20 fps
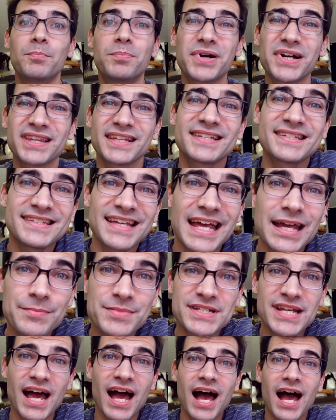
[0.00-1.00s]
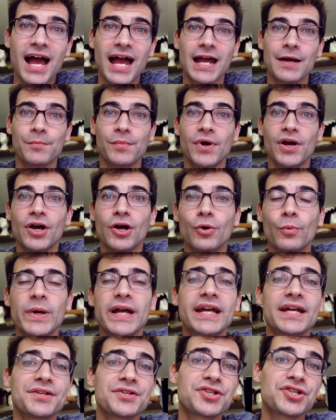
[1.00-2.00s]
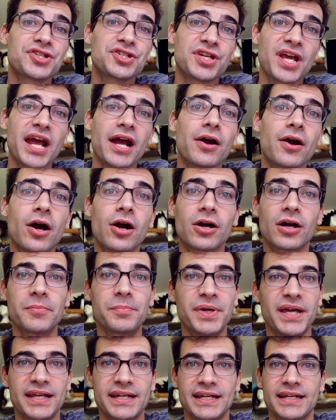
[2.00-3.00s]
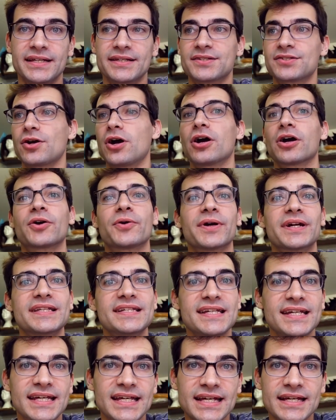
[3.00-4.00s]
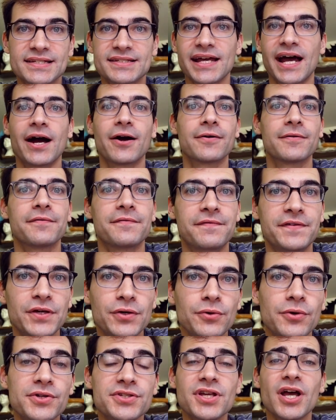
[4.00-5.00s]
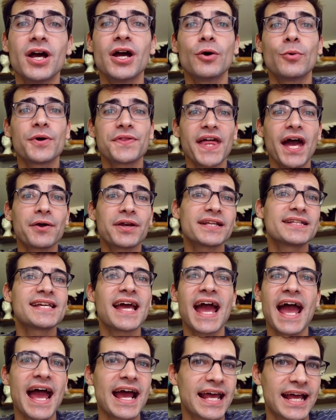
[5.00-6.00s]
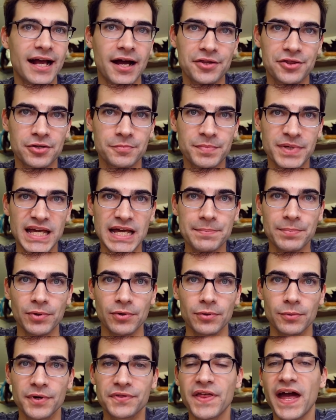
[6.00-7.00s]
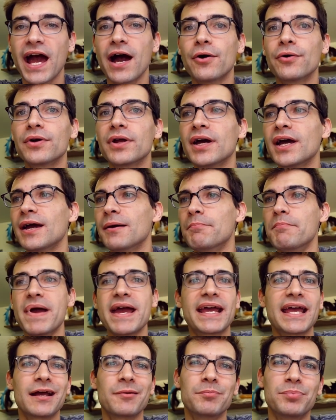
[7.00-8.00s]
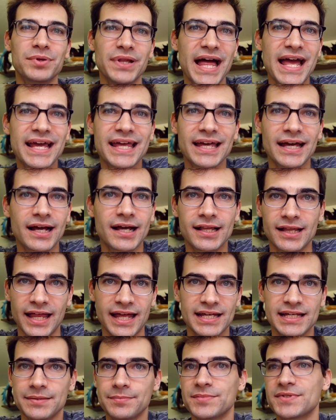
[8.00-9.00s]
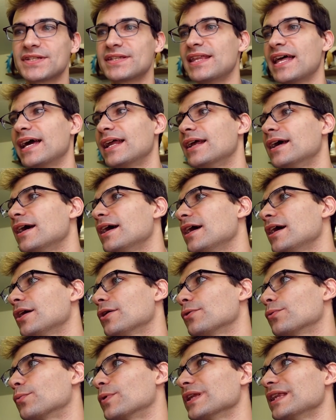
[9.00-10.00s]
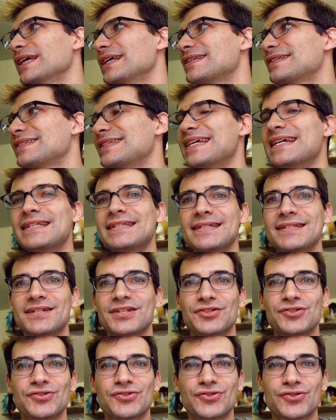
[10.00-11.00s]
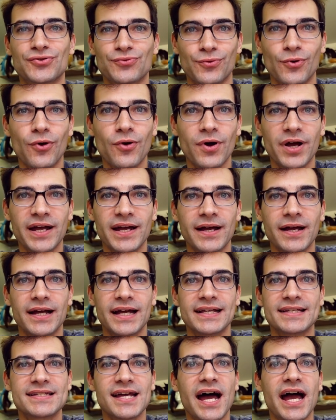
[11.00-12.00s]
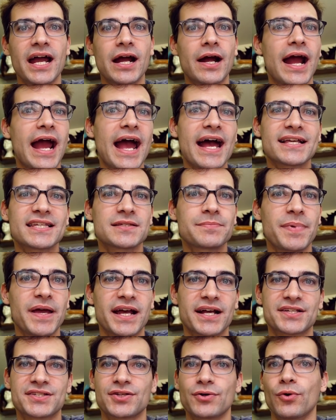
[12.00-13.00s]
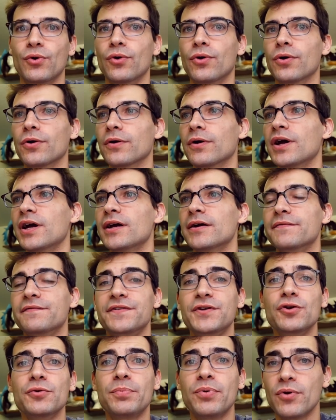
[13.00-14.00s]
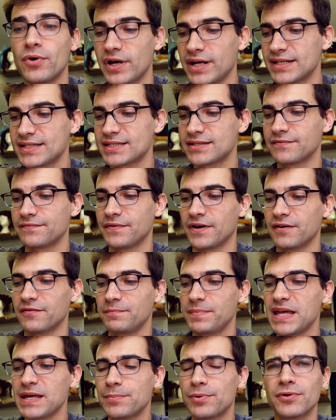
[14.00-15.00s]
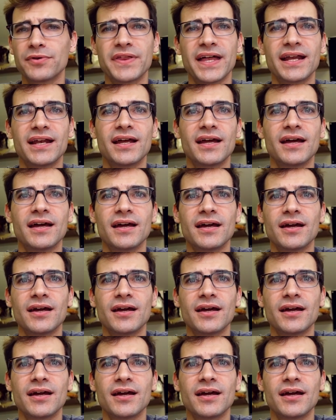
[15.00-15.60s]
But at the same time, we can share our opinions, our critiques, our views without attacking other people, without making blanket claims that really seek to destroy entire aspects or viewpoints of people that